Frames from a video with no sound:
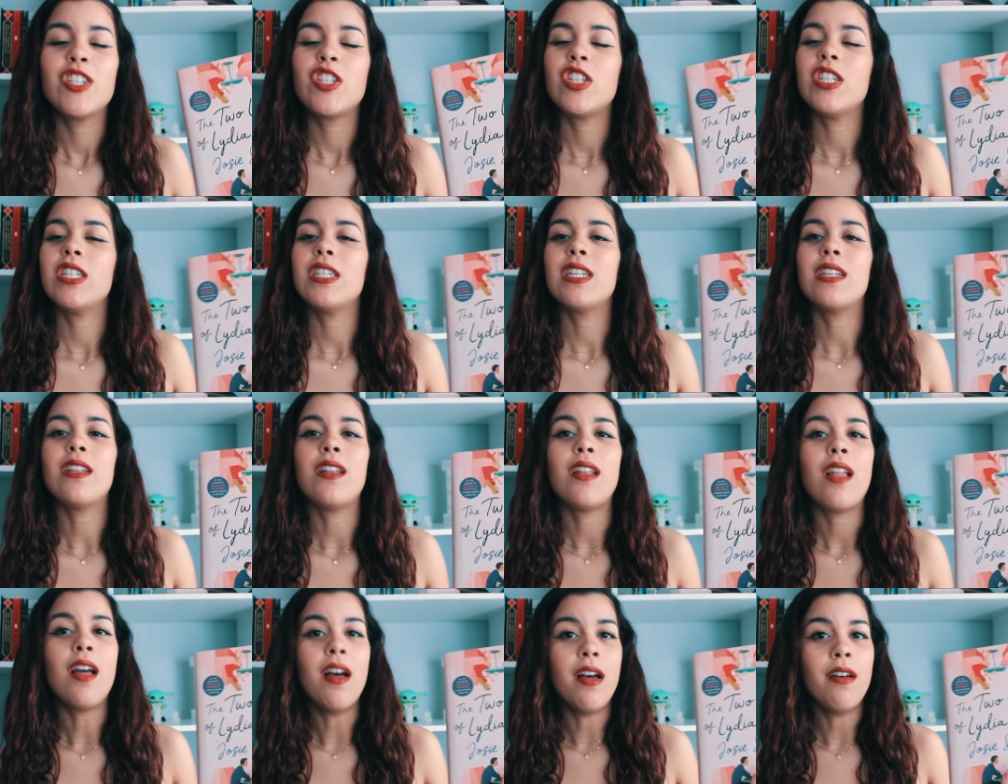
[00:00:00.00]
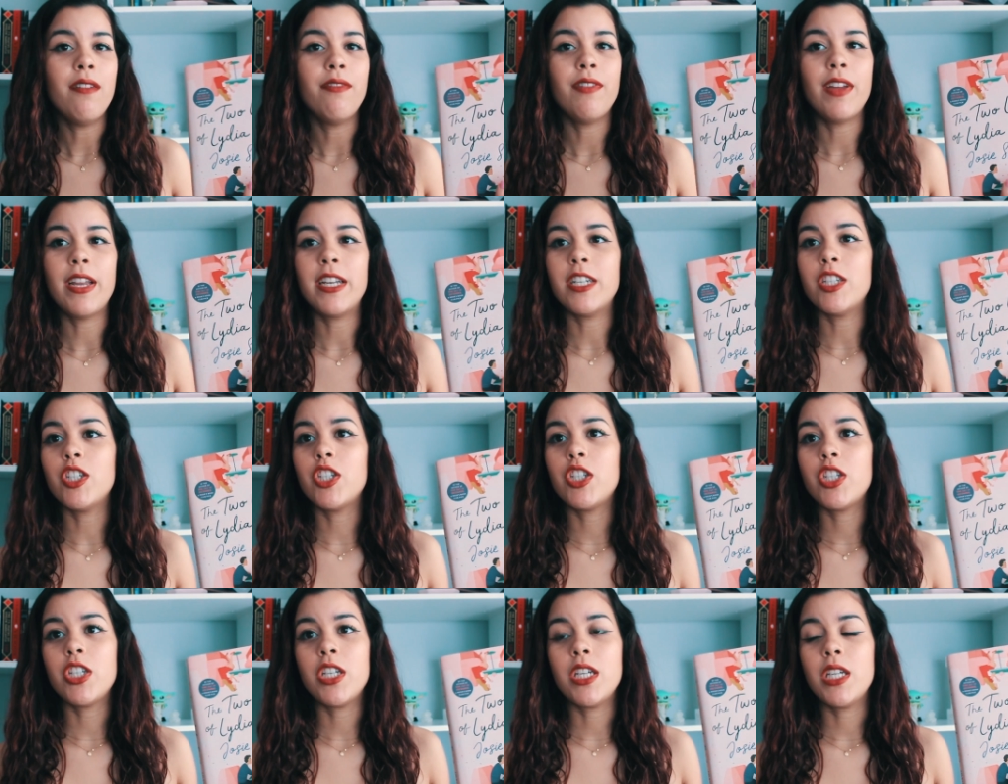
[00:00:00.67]
She's in love
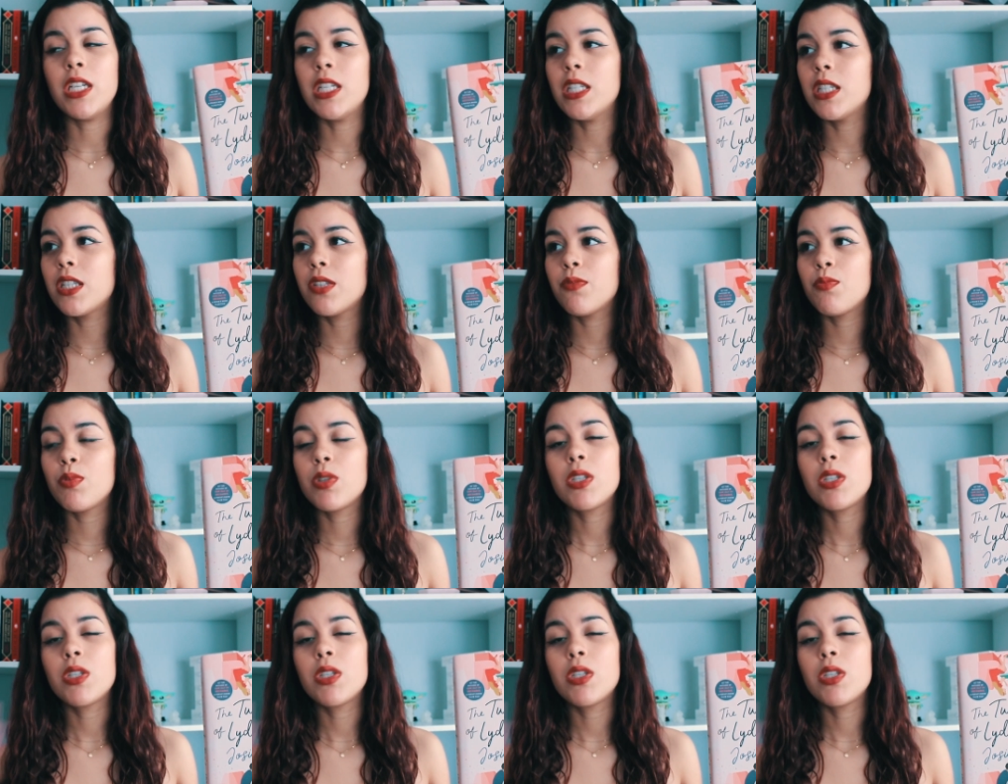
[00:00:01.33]
and she's